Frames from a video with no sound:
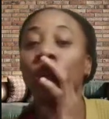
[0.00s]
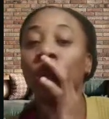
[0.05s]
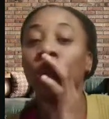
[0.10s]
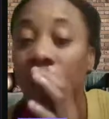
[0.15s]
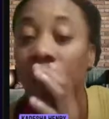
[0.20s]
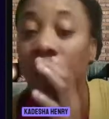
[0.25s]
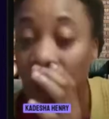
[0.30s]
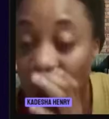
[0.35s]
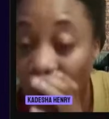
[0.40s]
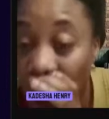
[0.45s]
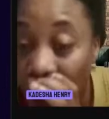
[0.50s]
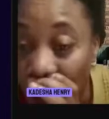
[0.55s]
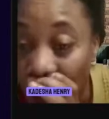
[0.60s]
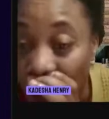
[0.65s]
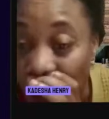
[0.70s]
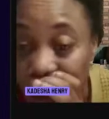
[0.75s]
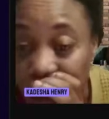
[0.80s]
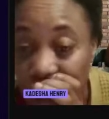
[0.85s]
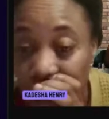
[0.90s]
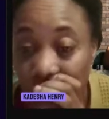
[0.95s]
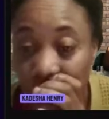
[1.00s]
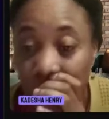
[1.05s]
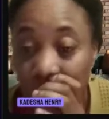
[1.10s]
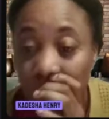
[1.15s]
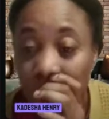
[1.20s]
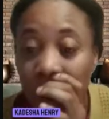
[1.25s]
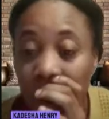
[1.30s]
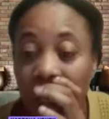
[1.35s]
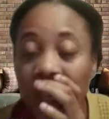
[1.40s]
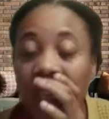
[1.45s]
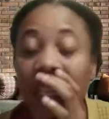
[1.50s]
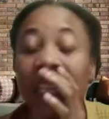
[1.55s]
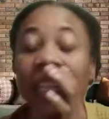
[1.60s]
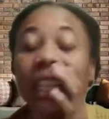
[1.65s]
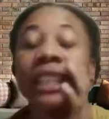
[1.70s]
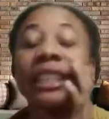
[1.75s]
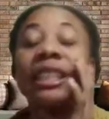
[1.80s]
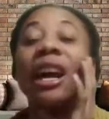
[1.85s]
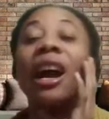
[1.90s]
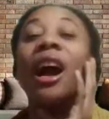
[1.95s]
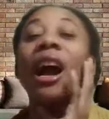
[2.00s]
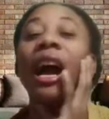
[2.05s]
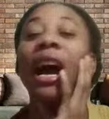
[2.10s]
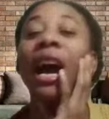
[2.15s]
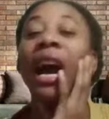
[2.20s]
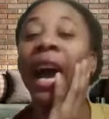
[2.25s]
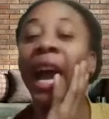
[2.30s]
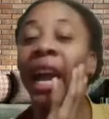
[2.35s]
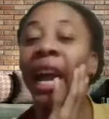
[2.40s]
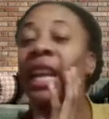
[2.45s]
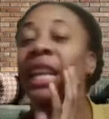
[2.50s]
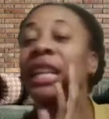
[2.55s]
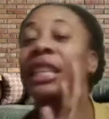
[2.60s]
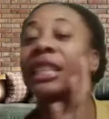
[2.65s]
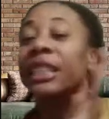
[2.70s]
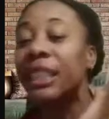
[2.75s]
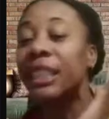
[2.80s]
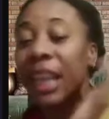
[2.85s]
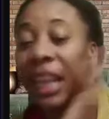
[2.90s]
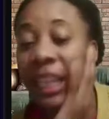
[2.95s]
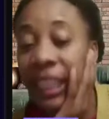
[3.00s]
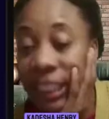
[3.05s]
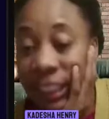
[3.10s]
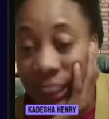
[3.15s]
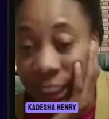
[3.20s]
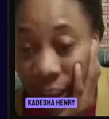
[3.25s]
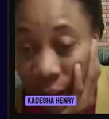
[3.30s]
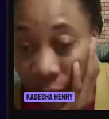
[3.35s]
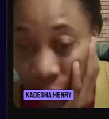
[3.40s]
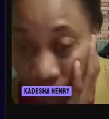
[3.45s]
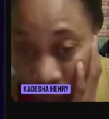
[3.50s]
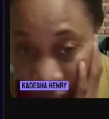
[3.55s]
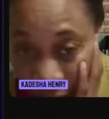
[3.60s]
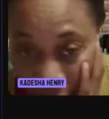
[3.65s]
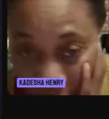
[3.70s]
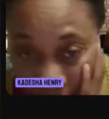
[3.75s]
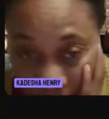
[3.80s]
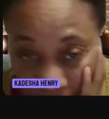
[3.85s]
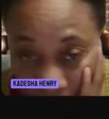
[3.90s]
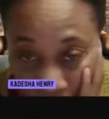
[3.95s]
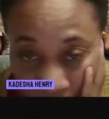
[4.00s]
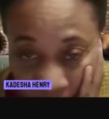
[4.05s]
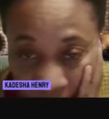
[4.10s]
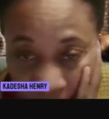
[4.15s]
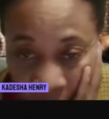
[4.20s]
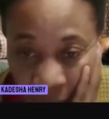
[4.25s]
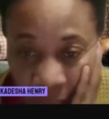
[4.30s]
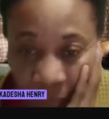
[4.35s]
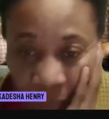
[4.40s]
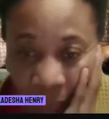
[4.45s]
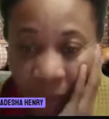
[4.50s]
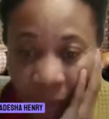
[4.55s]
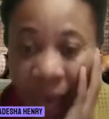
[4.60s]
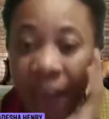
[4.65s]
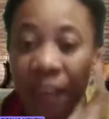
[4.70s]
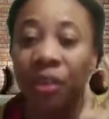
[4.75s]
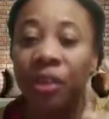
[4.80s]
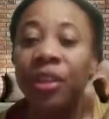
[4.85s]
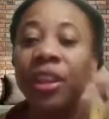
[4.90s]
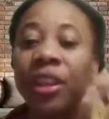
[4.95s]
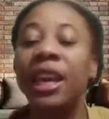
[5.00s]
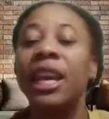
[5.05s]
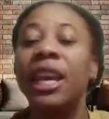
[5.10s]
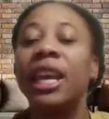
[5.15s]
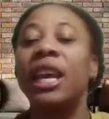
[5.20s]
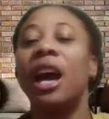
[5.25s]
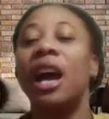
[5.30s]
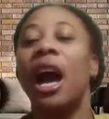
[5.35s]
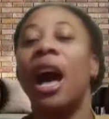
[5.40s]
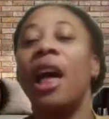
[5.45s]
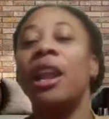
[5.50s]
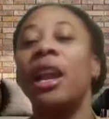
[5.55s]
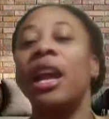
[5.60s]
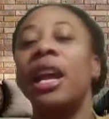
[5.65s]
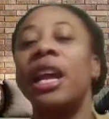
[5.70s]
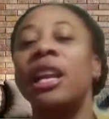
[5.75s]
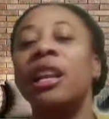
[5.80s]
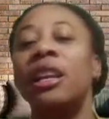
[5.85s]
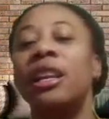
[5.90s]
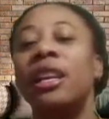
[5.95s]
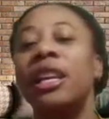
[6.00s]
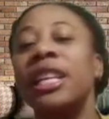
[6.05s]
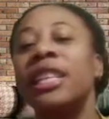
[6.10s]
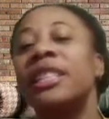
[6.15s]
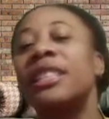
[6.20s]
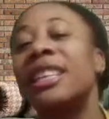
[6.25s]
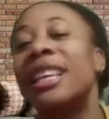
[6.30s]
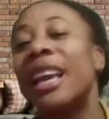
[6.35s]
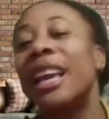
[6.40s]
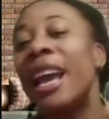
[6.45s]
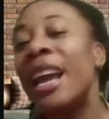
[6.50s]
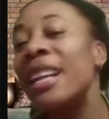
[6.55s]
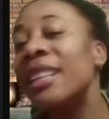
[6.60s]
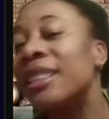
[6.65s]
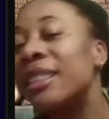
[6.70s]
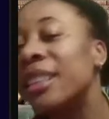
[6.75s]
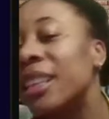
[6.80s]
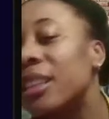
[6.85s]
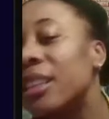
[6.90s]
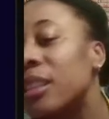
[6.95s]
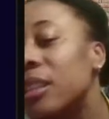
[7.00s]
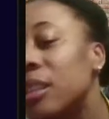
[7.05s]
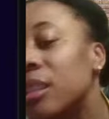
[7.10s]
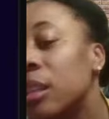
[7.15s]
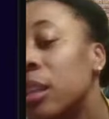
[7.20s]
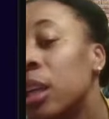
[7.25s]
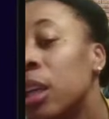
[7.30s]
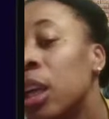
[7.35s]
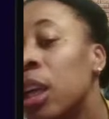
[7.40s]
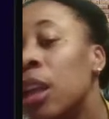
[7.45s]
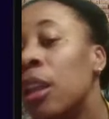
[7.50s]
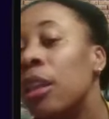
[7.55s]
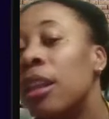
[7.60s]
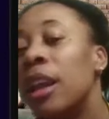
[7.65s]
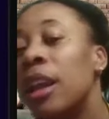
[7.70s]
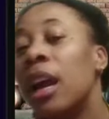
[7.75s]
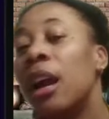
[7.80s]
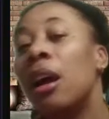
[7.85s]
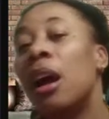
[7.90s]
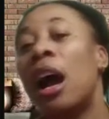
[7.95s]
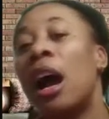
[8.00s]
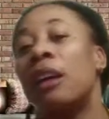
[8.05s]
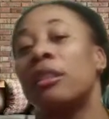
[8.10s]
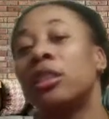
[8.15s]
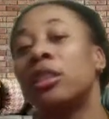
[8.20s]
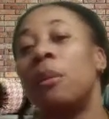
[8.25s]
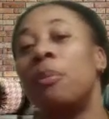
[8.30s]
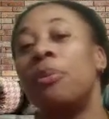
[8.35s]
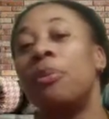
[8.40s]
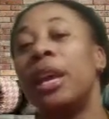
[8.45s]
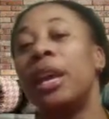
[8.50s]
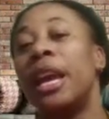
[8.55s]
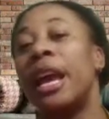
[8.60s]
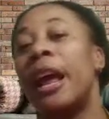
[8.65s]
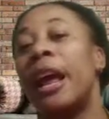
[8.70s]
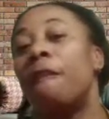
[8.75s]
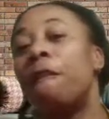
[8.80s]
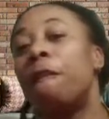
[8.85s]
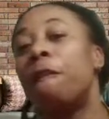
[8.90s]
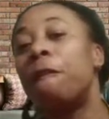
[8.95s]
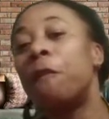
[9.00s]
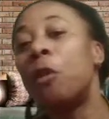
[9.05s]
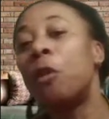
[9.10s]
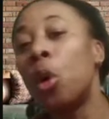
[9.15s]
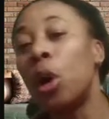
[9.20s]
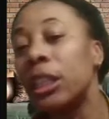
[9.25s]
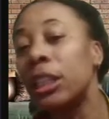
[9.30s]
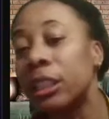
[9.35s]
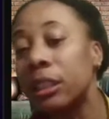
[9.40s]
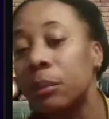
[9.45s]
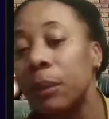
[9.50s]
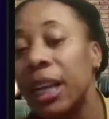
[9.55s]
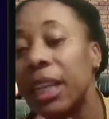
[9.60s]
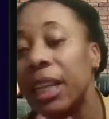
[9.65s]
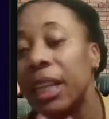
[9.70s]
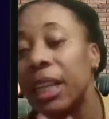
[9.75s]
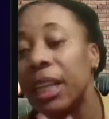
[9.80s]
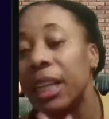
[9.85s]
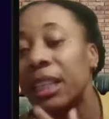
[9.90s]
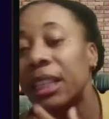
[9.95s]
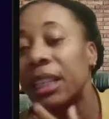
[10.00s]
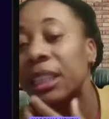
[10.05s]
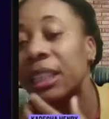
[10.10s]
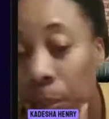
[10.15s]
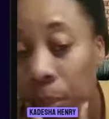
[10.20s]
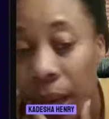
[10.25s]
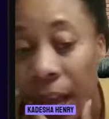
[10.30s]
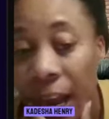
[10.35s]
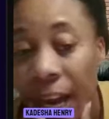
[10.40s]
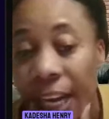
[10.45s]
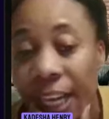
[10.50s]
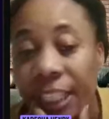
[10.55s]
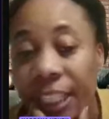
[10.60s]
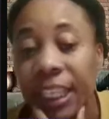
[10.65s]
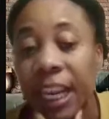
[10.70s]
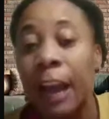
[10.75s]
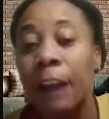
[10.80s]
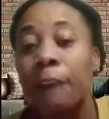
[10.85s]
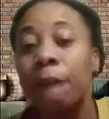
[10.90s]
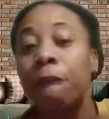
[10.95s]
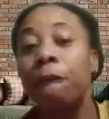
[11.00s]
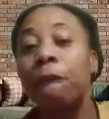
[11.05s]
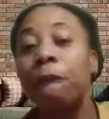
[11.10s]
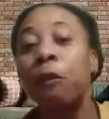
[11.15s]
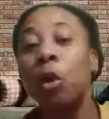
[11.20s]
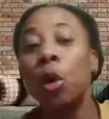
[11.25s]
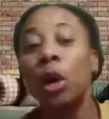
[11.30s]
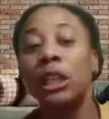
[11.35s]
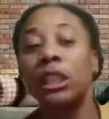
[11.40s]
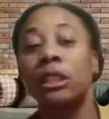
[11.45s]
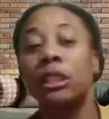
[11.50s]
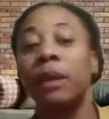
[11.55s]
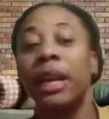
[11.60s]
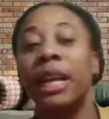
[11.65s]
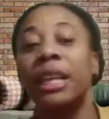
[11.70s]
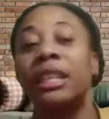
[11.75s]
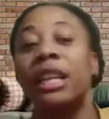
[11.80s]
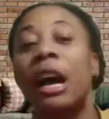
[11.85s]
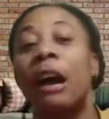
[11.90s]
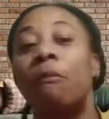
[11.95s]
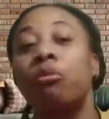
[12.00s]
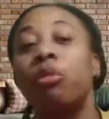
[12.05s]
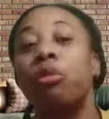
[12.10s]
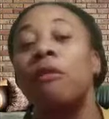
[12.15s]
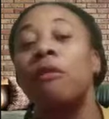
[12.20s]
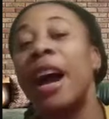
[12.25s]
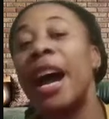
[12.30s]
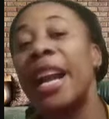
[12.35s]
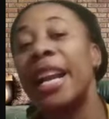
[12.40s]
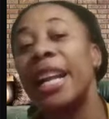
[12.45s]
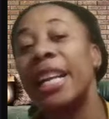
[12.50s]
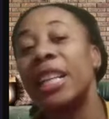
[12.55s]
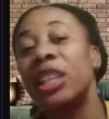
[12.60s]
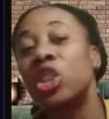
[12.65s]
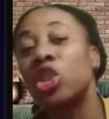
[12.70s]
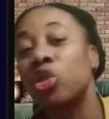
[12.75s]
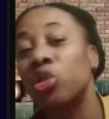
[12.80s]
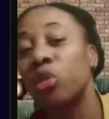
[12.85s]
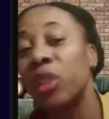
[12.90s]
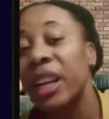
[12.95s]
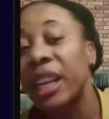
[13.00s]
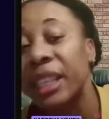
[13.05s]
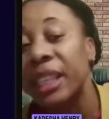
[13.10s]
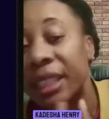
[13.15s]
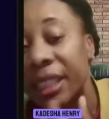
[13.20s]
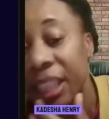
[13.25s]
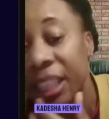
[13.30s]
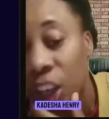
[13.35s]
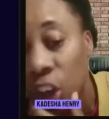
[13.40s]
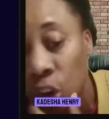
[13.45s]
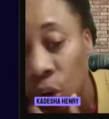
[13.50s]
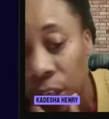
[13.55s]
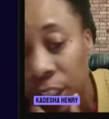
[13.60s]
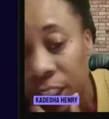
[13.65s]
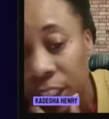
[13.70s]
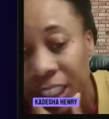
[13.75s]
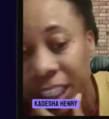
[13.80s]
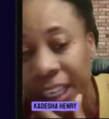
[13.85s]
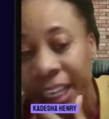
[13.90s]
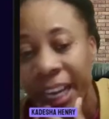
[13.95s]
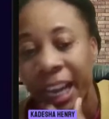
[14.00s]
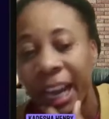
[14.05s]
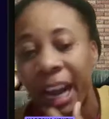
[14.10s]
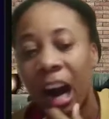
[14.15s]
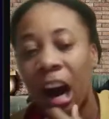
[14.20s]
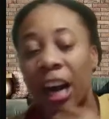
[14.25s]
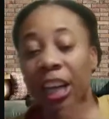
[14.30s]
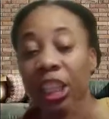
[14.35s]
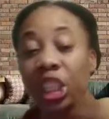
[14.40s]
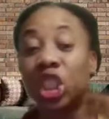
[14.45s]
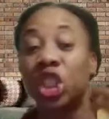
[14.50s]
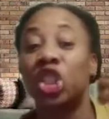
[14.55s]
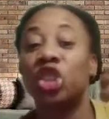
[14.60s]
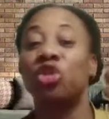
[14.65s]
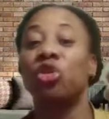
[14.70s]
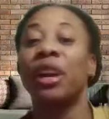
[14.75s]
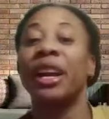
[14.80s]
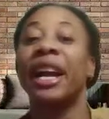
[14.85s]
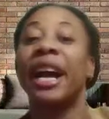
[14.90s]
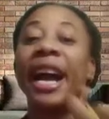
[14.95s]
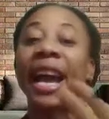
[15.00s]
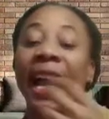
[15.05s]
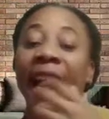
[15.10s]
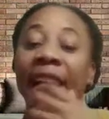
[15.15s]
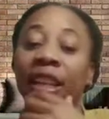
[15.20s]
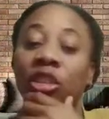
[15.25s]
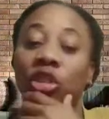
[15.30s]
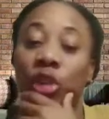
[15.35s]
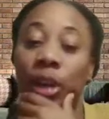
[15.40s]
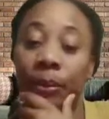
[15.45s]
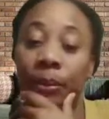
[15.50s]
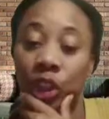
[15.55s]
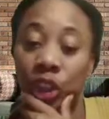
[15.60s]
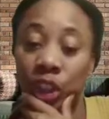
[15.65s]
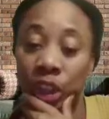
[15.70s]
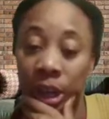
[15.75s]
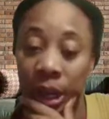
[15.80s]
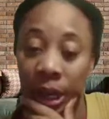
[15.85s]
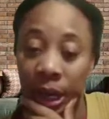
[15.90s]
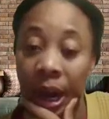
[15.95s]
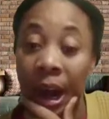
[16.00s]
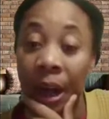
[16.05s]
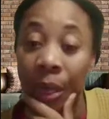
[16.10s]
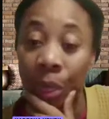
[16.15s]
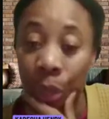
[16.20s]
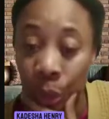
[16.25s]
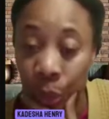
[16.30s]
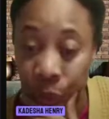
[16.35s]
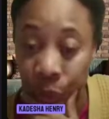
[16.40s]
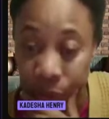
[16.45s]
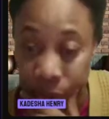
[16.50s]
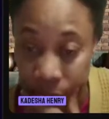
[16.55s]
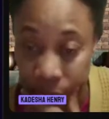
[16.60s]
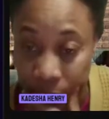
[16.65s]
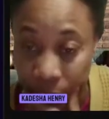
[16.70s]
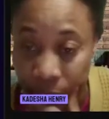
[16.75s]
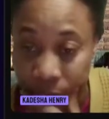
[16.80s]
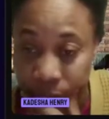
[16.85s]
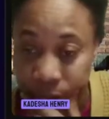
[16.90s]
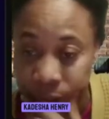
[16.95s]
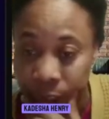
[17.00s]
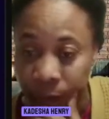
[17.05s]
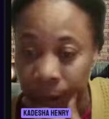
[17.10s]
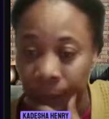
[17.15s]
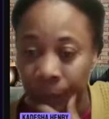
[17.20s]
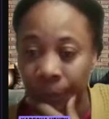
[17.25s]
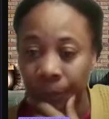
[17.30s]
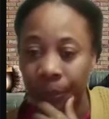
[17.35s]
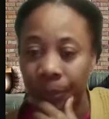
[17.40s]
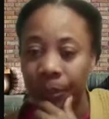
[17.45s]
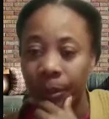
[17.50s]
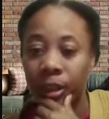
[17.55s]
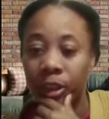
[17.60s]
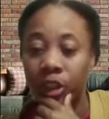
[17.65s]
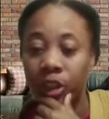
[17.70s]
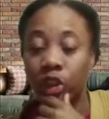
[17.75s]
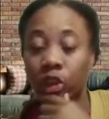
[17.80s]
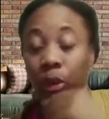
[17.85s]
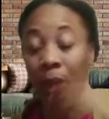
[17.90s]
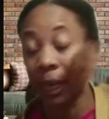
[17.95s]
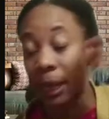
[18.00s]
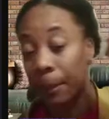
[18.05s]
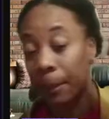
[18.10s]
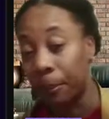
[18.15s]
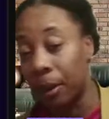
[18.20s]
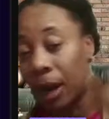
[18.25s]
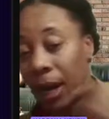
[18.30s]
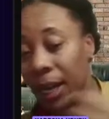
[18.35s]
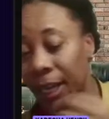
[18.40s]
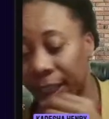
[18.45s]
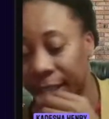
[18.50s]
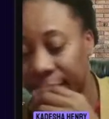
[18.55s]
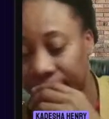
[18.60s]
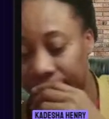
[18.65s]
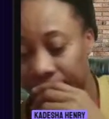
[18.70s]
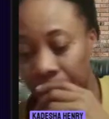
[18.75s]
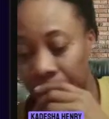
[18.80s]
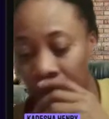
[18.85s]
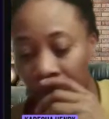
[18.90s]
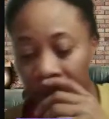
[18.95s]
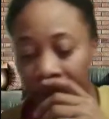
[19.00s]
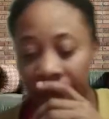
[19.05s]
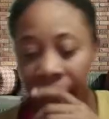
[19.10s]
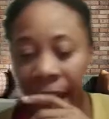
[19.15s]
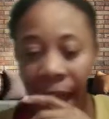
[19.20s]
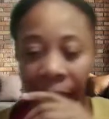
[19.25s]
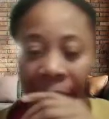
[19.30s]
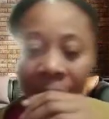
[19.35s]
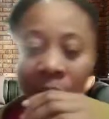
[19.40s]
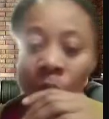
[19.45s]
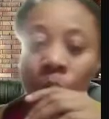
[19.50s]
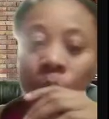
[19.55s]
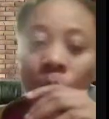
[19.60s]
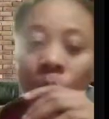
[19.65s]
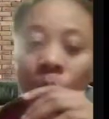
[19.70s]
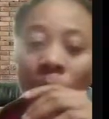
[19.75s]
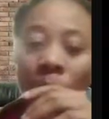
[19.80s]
logs, these are highly sensitive data. And in these cases, there has to be enforcement of compliance, enforcement of providing stricter security or stricter encryption on those logs, stricter policy. And what